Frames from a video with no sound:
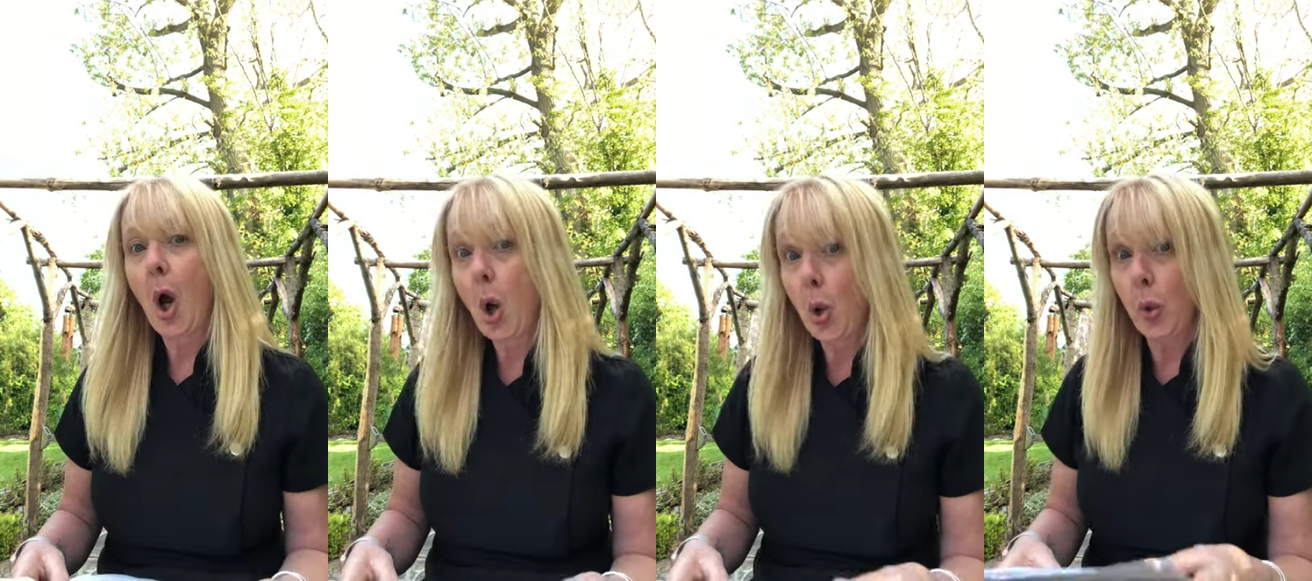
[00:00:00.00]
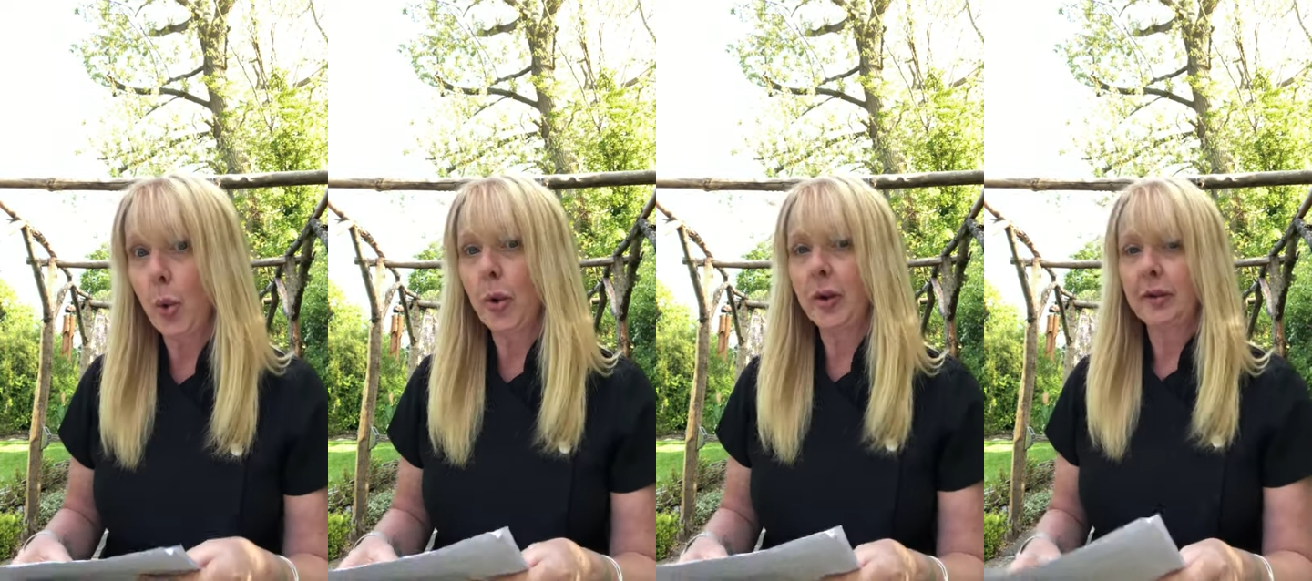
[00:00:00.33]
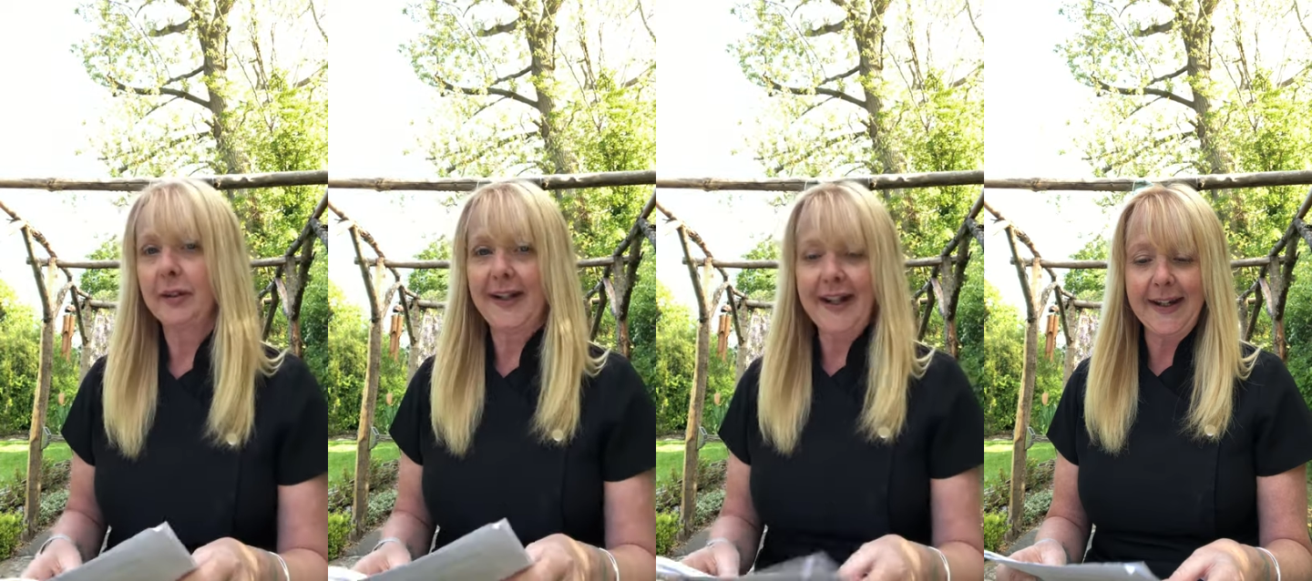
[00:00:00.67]
Who
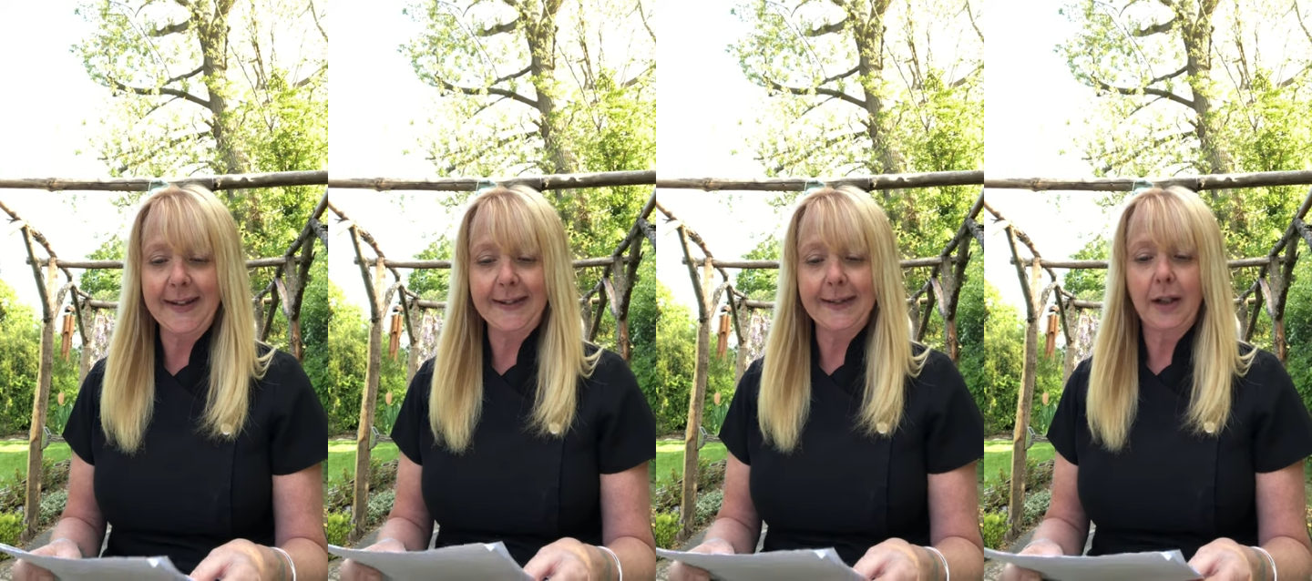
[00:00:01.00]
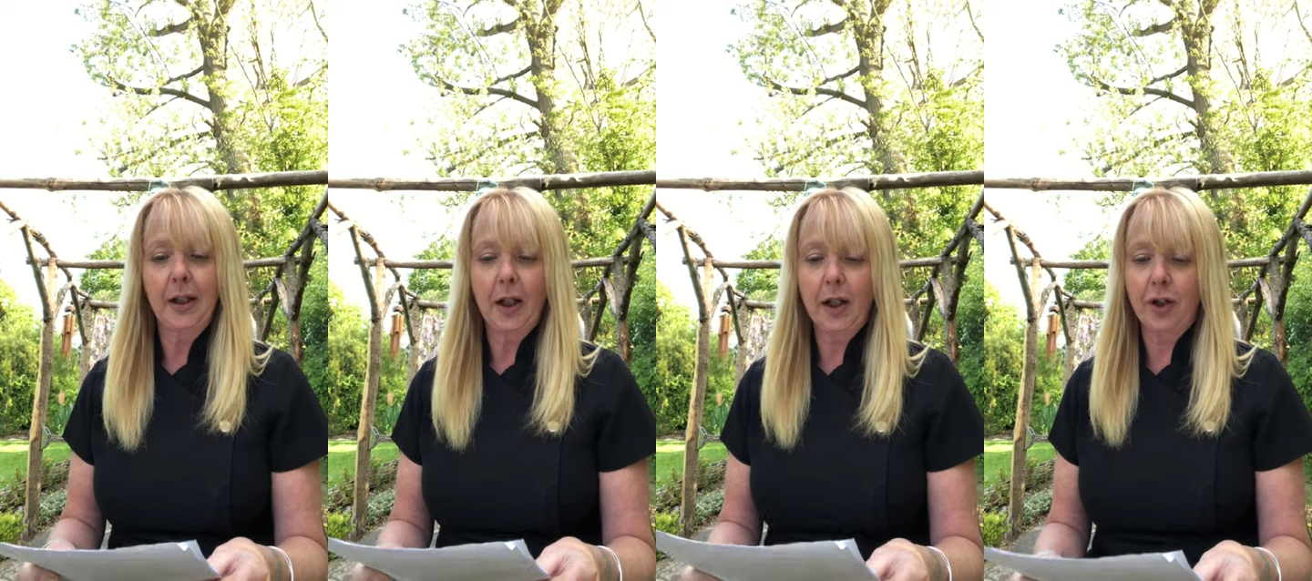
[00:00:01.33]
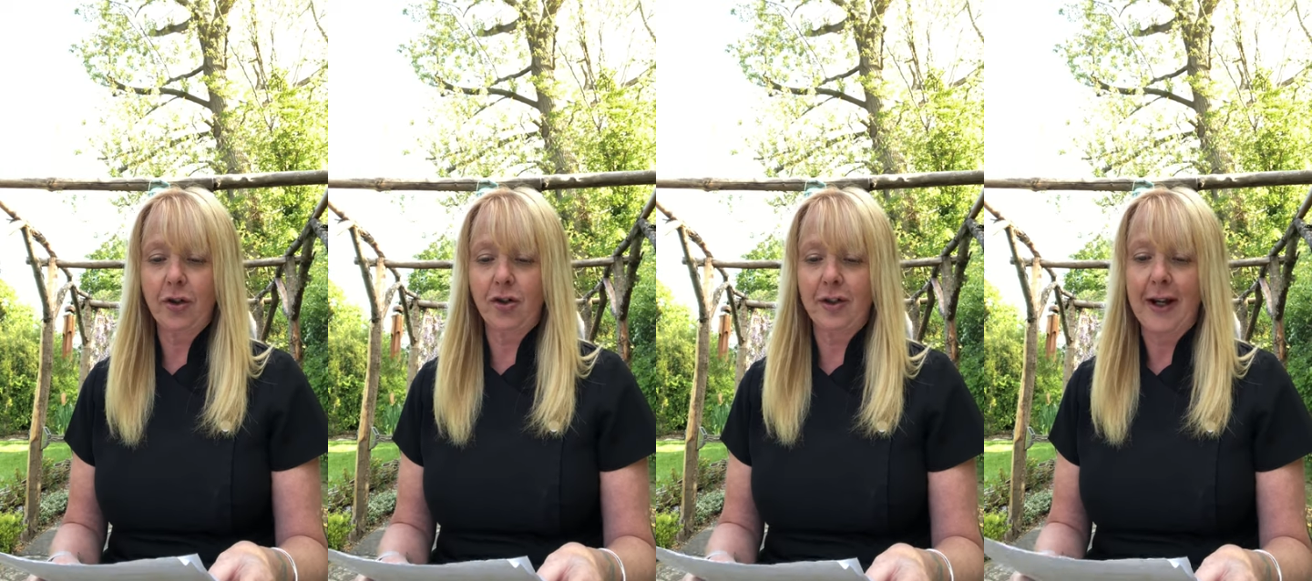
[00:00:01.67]
is
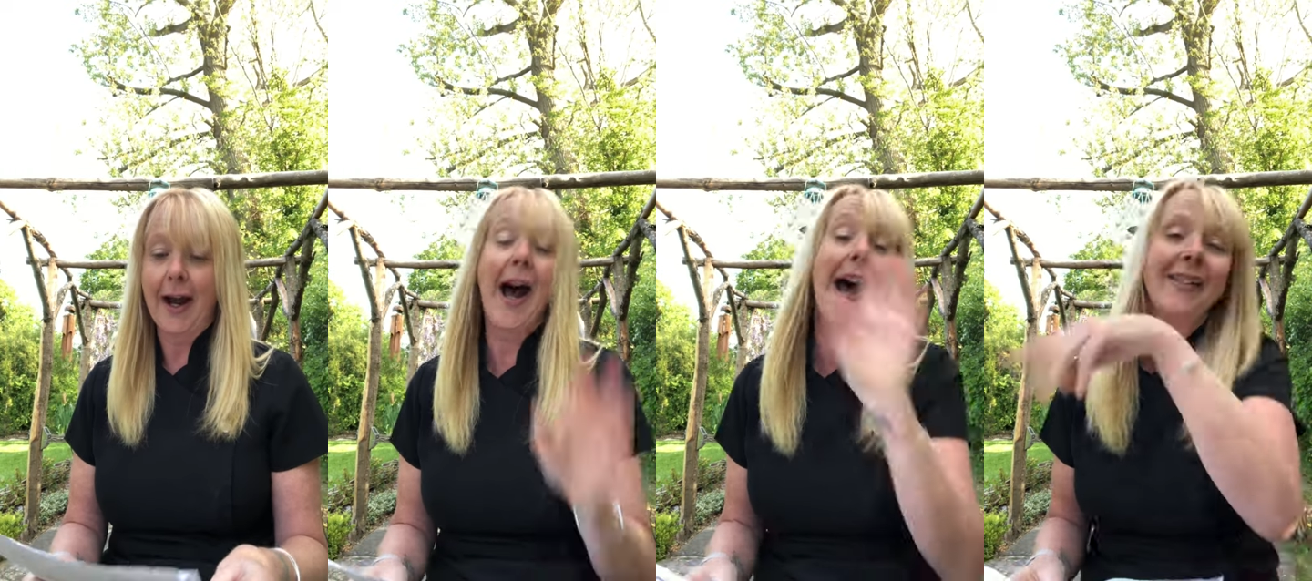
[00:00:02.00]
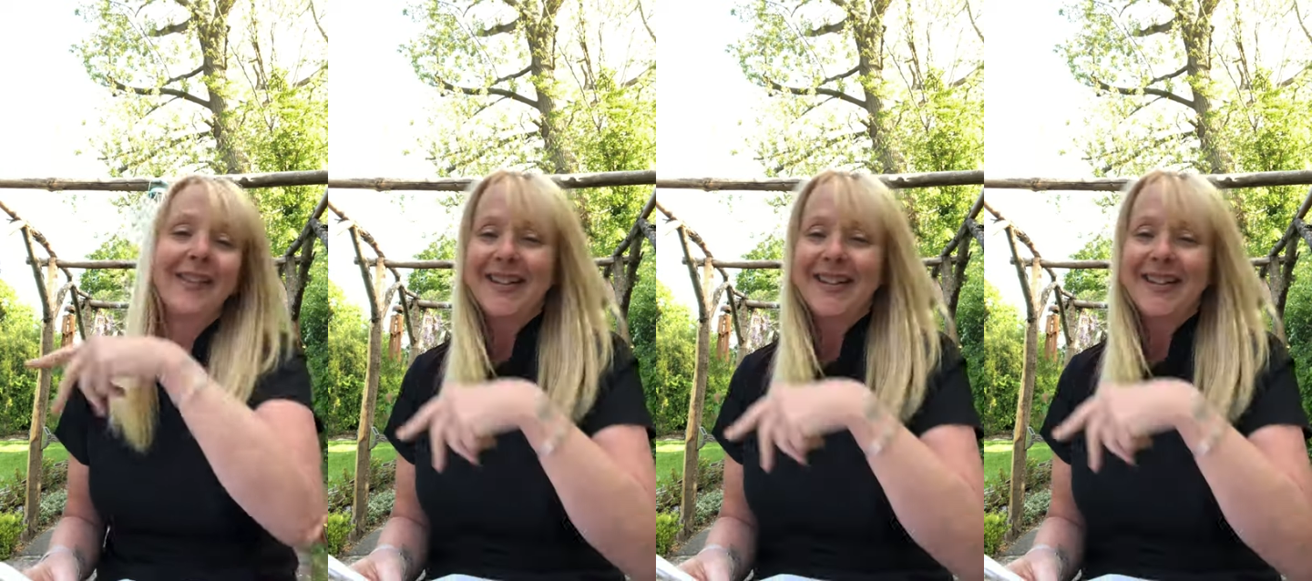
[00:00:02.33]
Ursula?" "Ha!